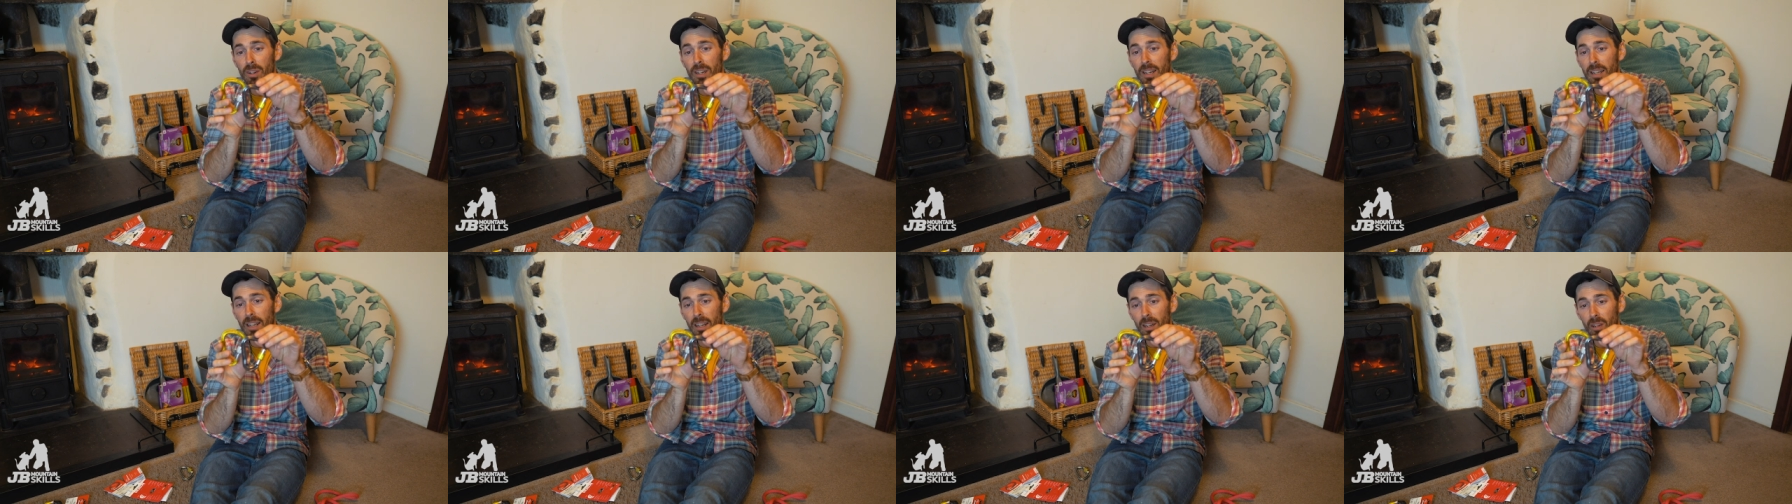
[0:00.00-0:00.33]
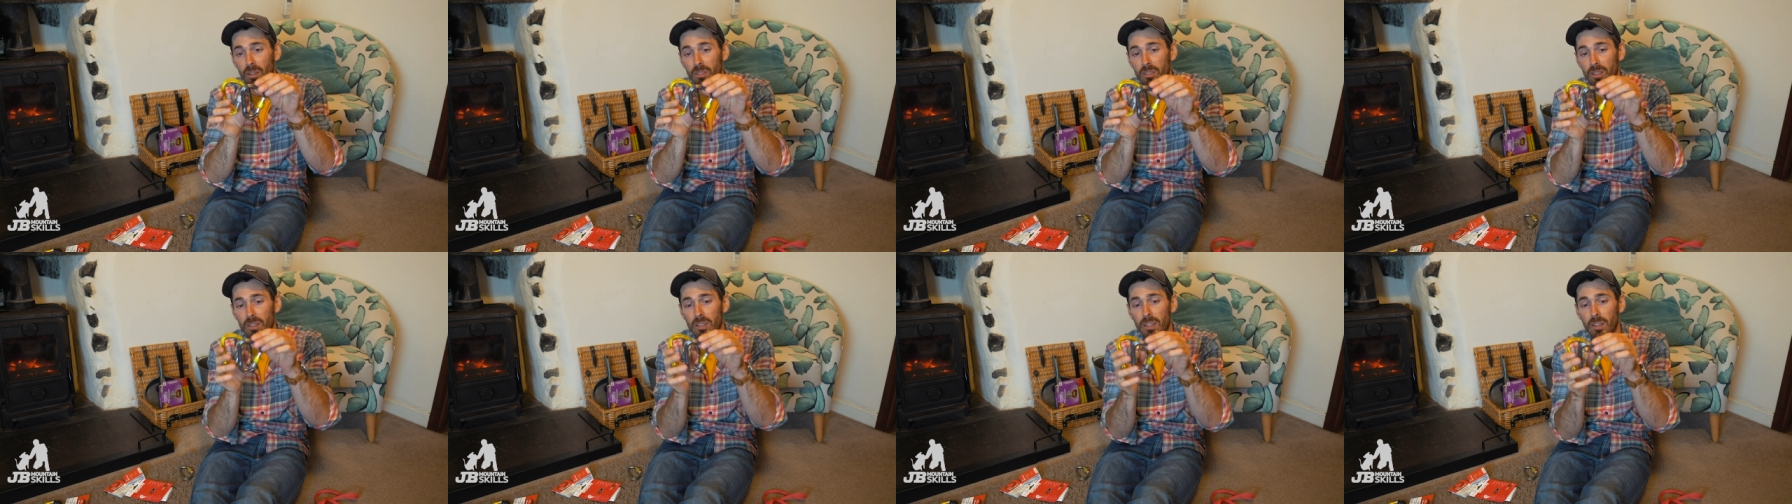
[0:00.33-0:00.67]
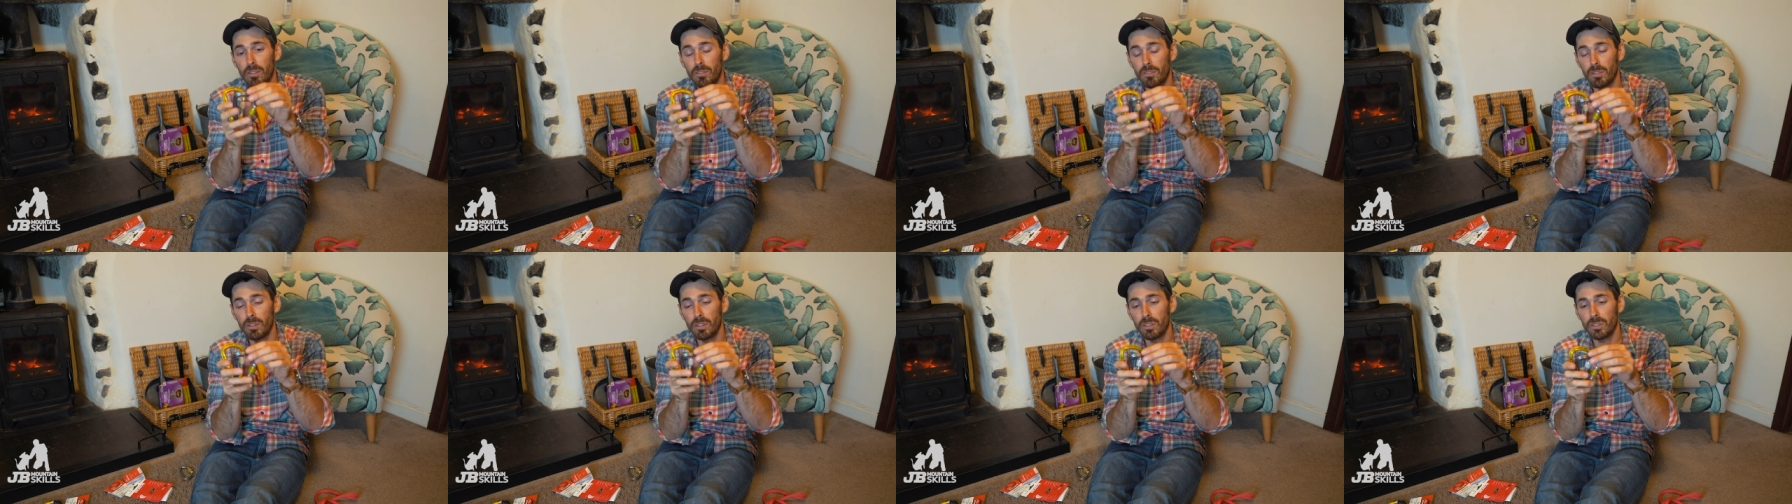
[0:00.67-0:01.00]
really a lot of
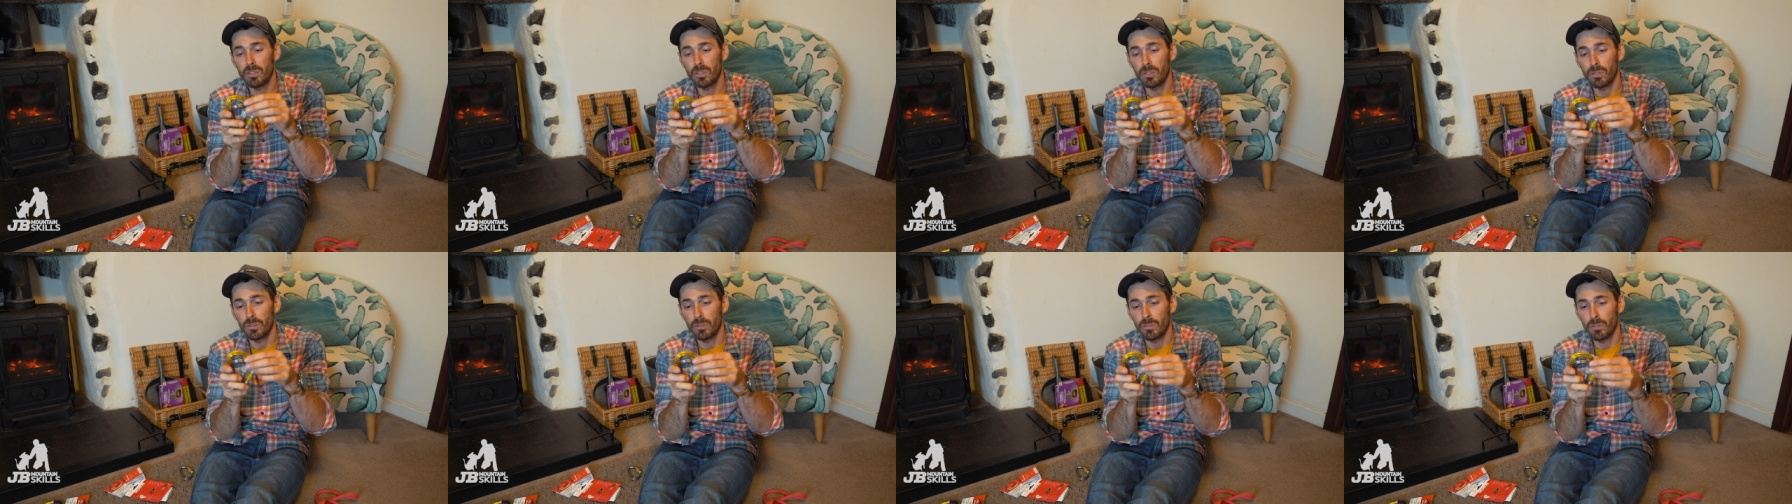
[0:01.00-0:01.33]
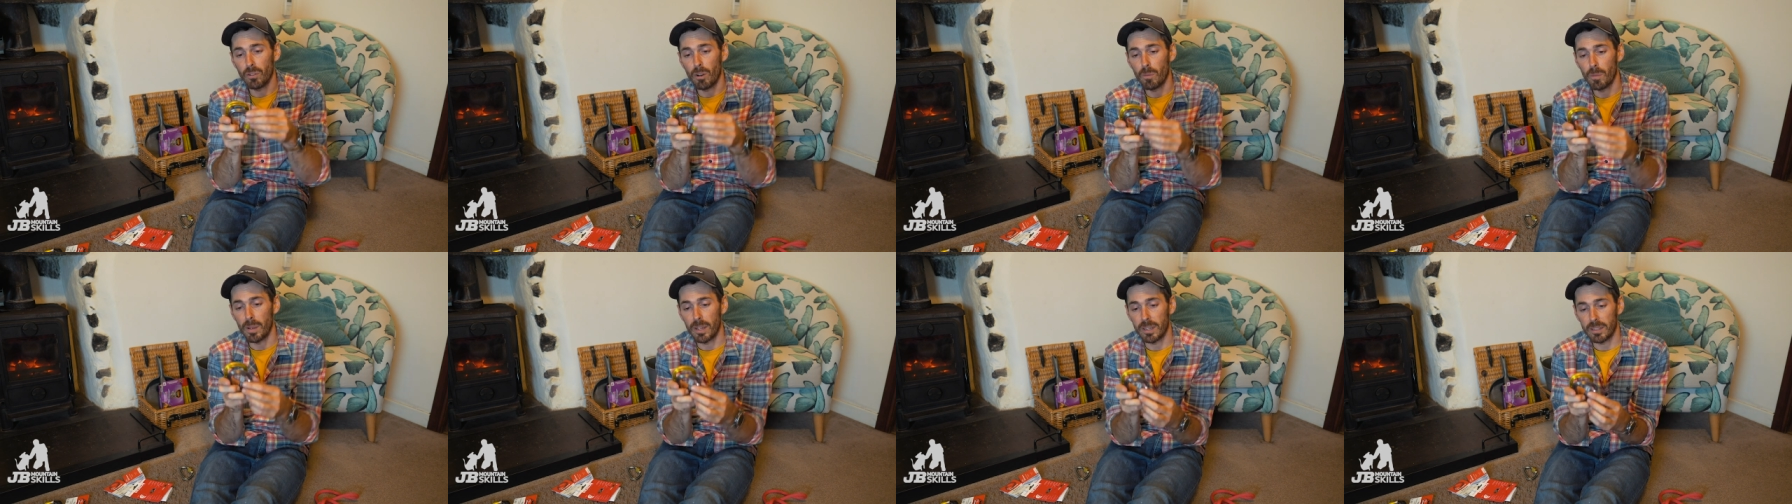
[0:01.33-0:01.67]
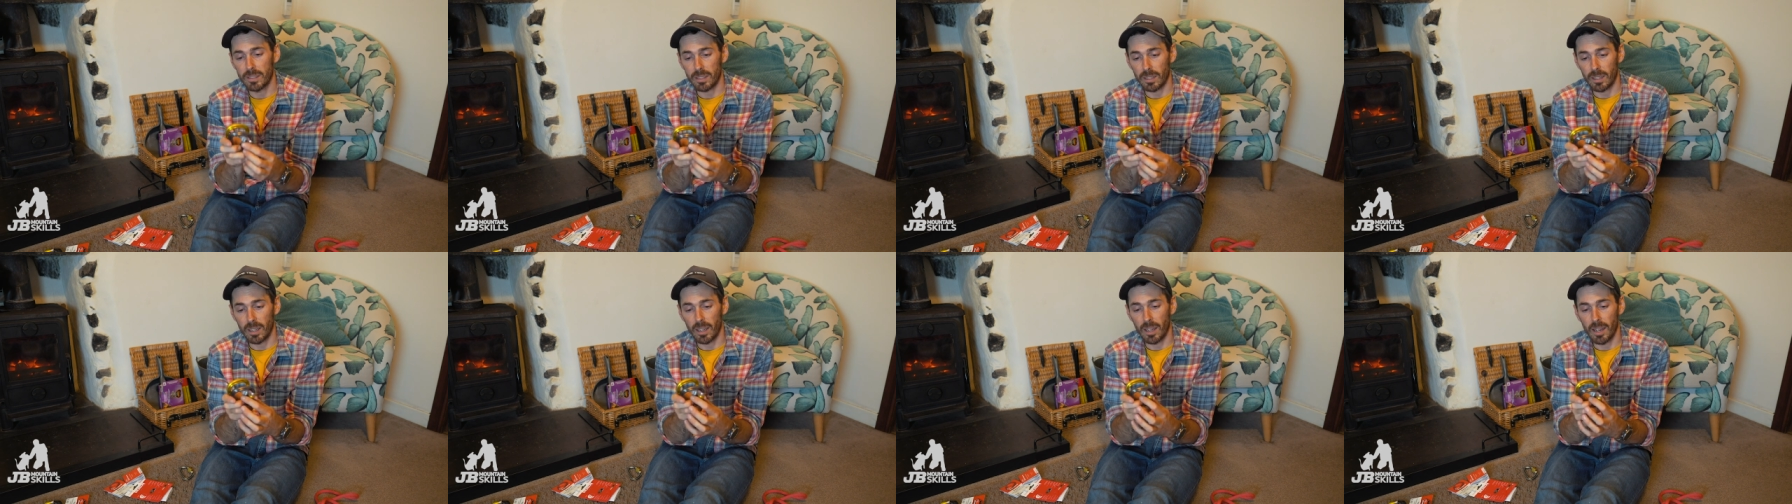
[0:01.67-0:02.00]
difference from
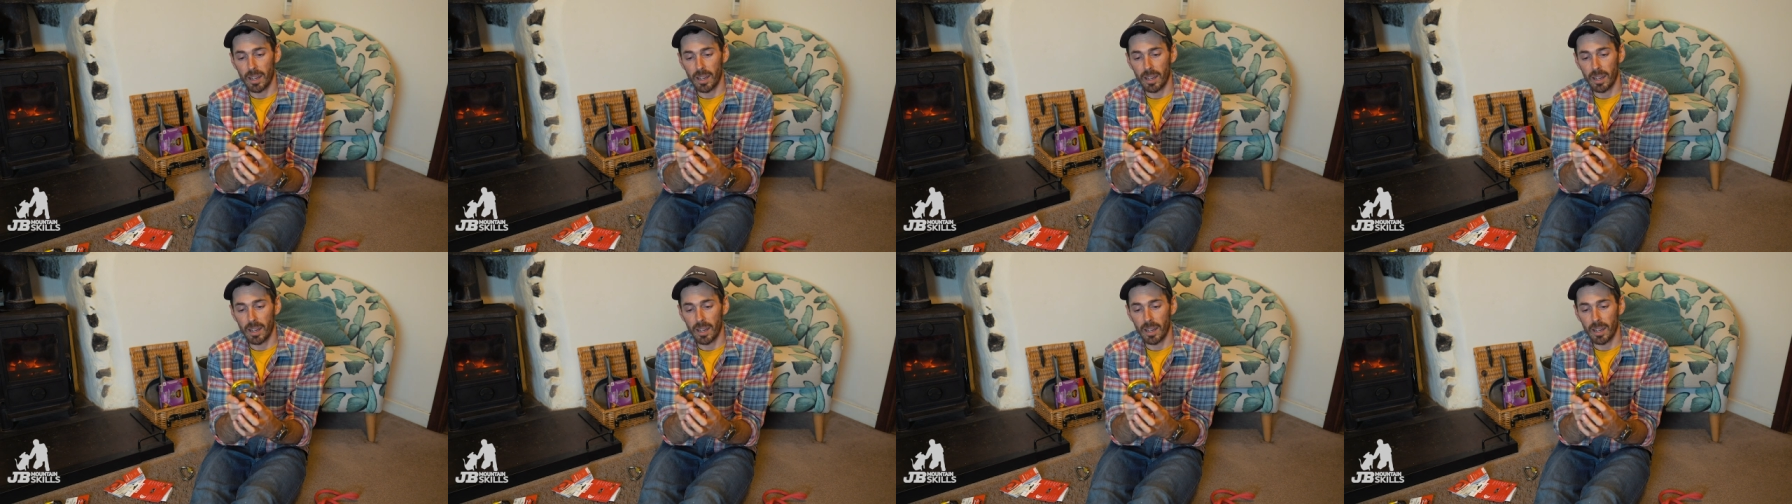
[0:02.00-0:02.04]
it.